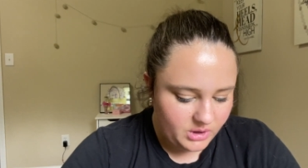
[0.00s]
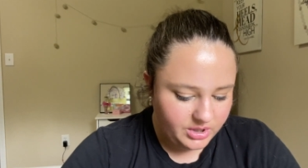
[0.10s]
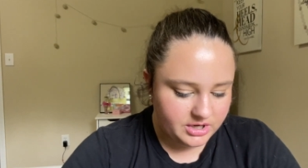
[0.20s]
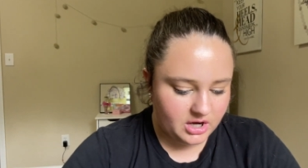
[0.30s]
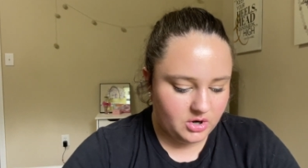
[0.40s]

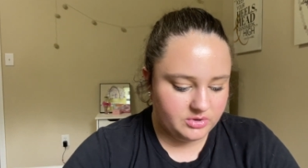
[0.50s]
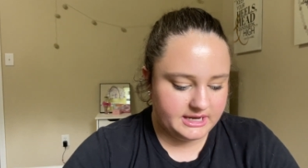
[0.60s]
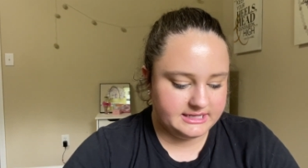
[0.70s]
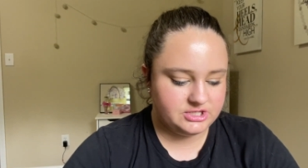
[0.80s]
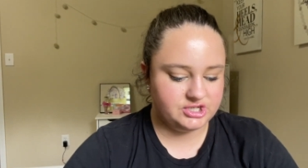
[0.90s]
know
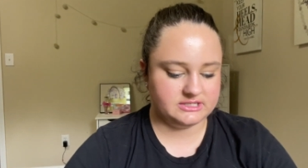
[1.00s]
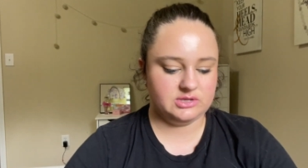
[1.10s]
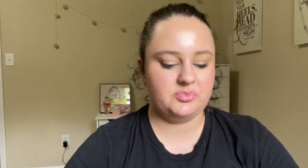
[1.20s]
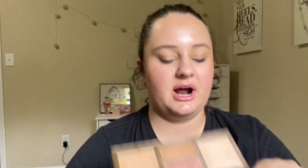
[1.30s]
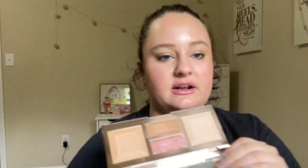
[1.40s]
that it's just
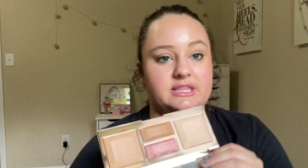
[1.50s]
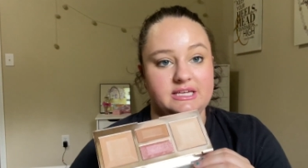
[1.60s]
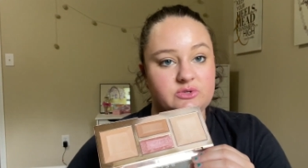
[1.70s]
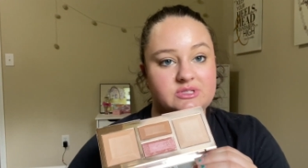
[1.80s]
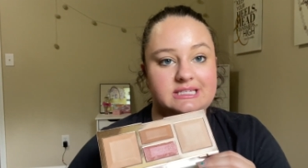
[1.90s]
the product that
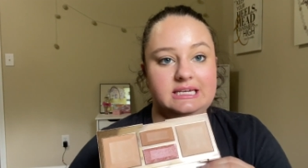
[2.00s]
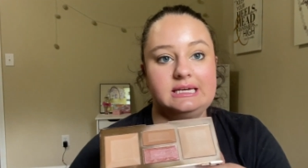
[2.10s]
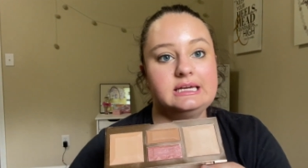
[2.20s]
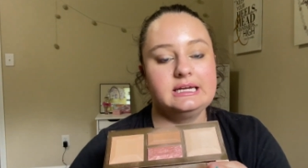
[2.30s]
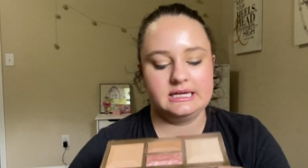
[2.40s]
you
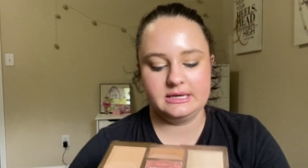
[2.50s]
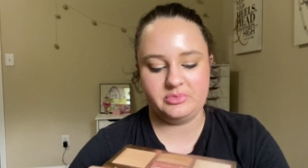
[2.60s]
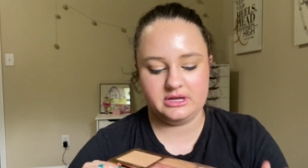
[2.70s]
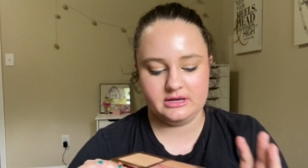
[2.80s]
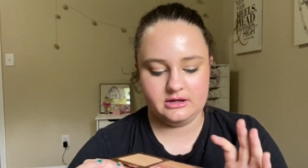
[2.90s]
see,
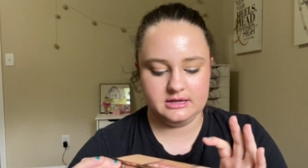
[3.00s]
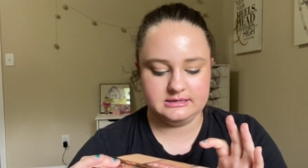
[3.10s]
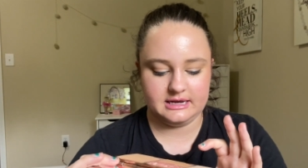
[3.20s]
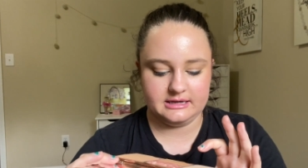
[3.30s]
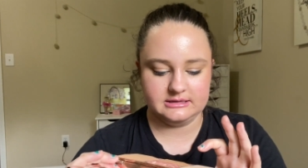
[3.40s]
because
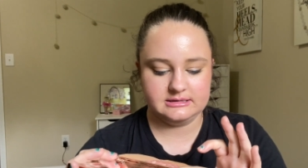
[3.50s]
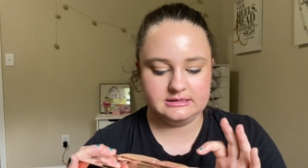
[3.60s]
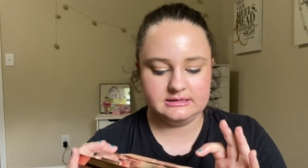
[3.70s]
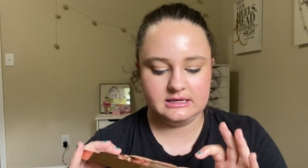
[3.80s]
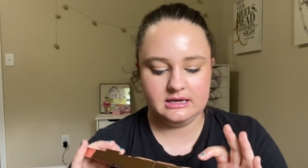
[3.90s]
I can
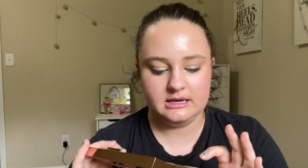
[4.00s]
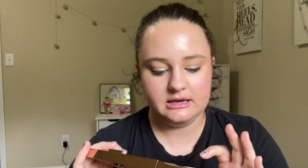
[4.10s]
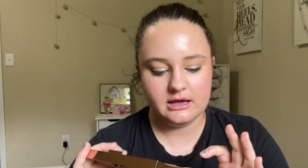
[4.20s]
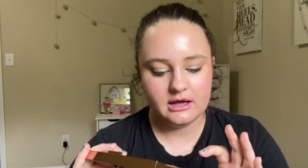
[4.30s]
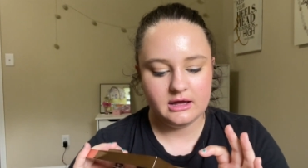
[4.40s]

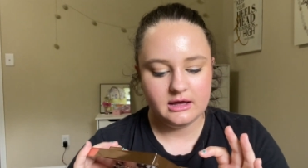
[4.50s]
see